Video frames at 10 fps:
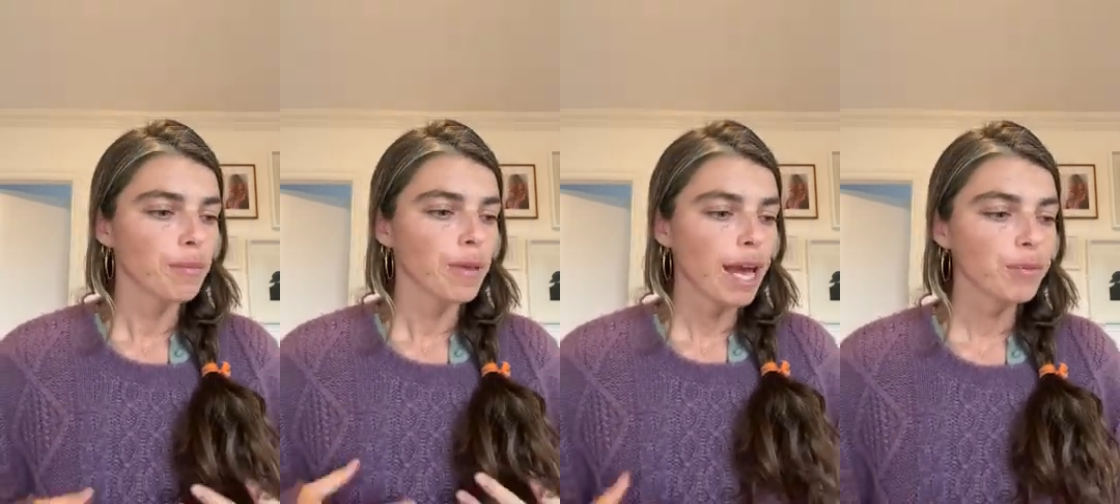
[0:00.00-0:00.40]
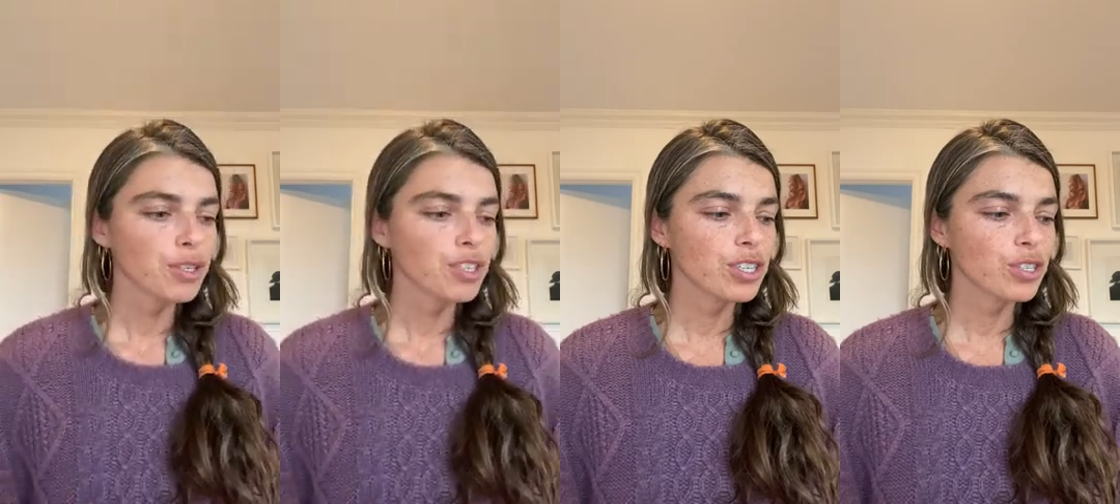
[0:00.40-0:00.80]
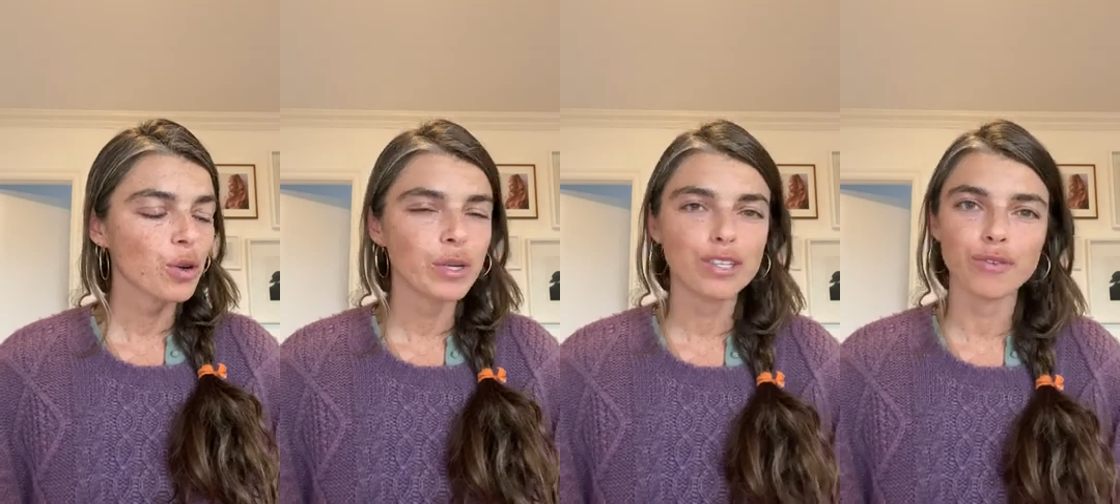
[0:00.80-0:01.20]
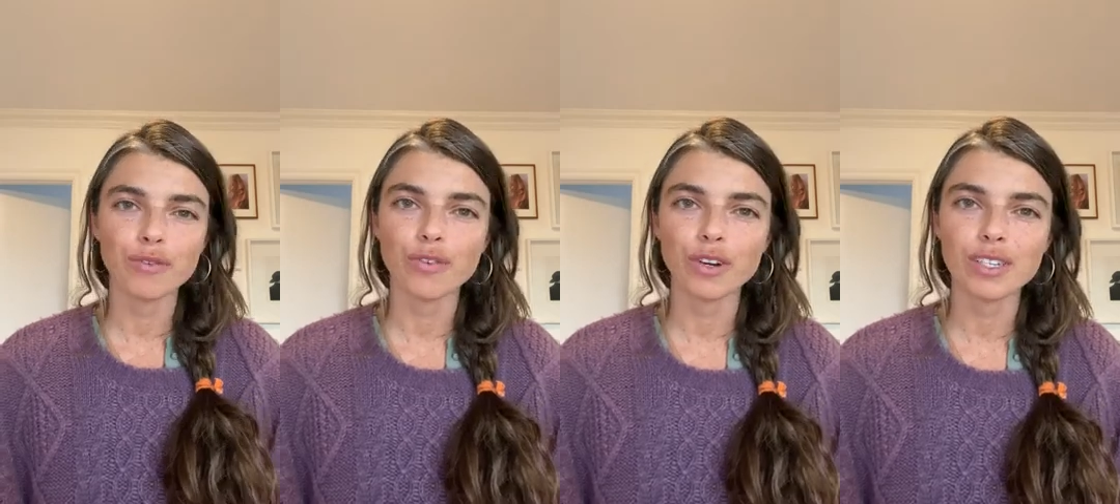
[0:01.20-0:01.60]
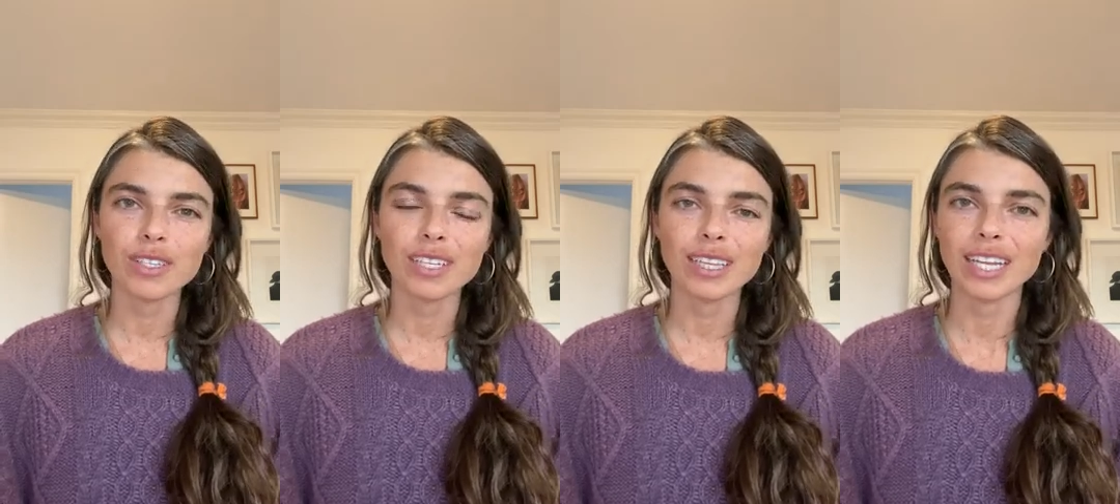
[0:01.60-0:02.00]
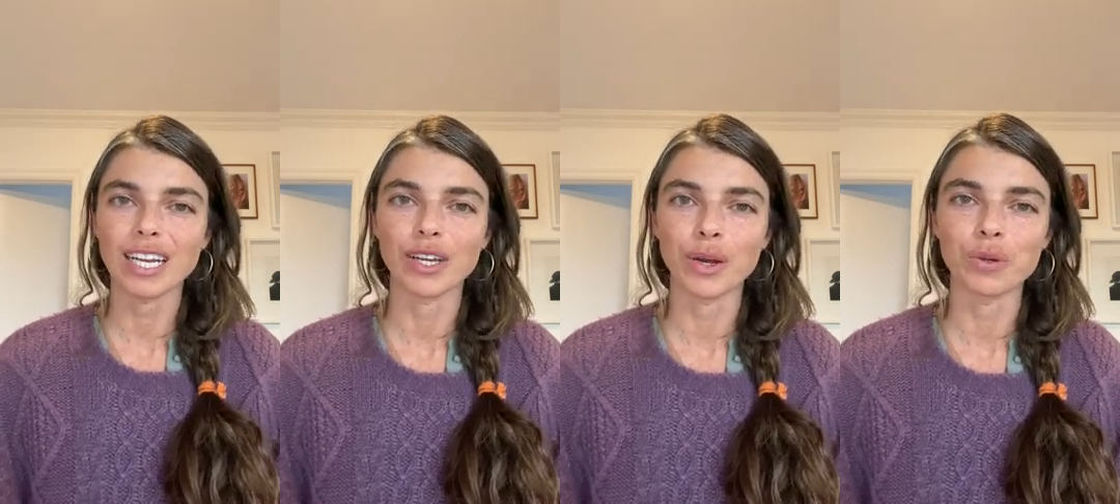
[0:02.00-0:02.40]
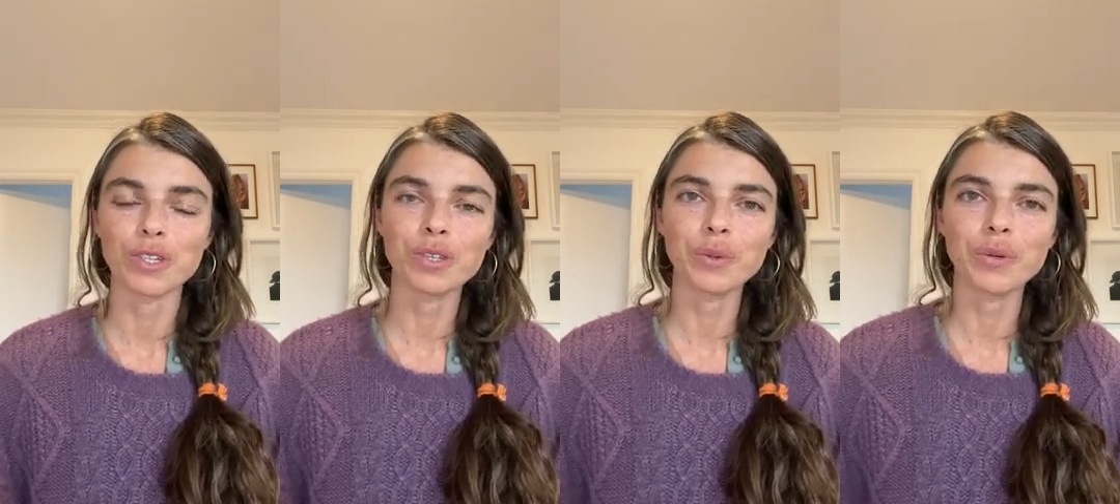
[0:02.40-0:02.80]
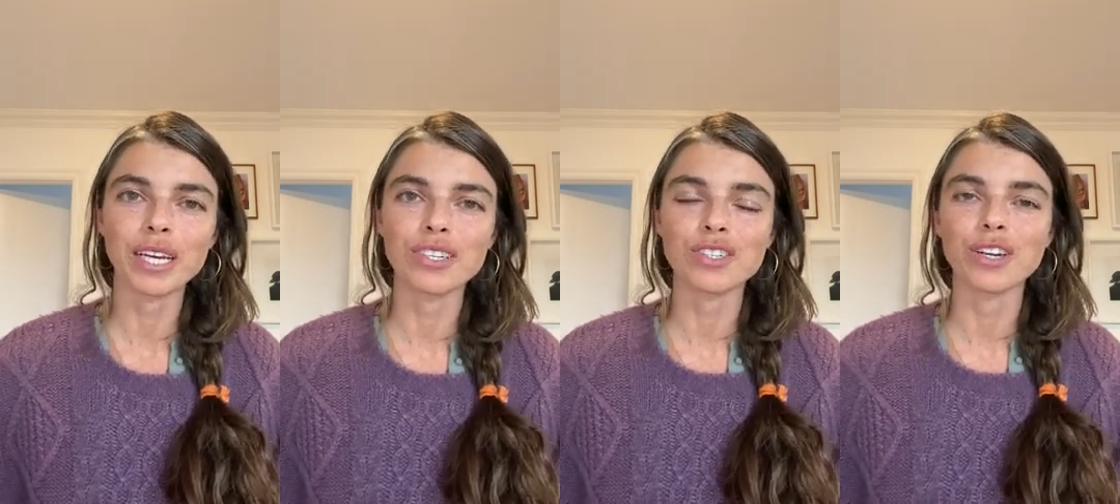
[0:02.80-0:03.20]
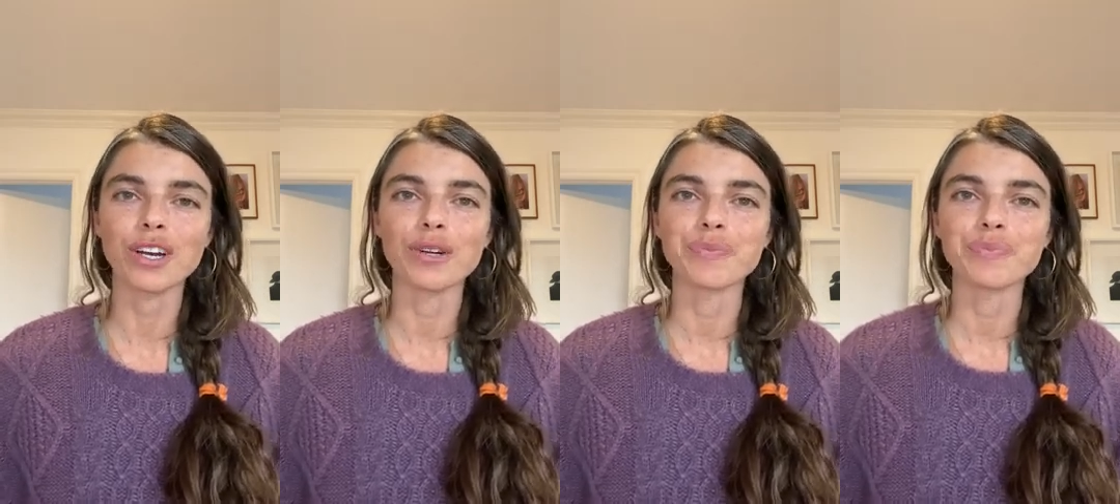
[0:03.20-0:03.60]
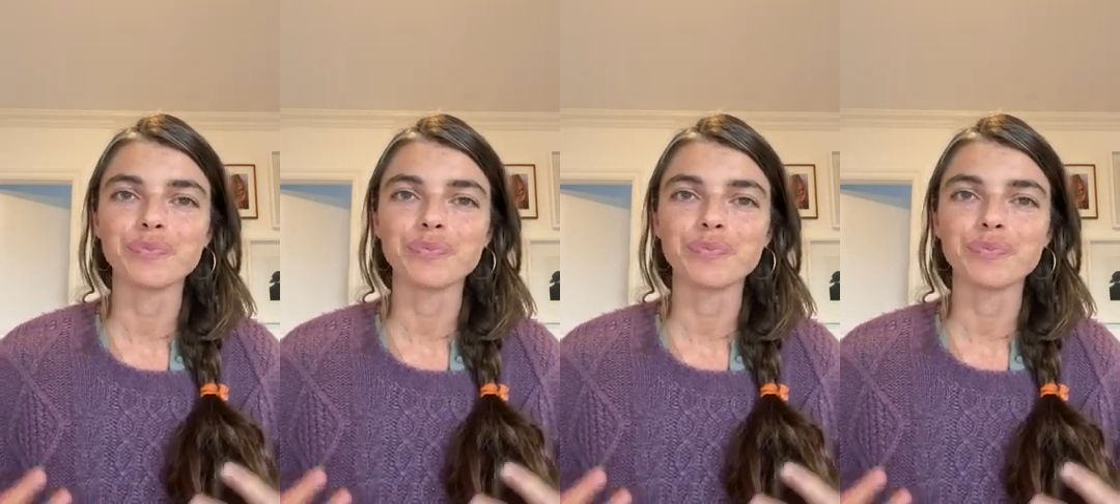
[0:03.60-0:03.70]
Aperture is always the first thing that I go to when I start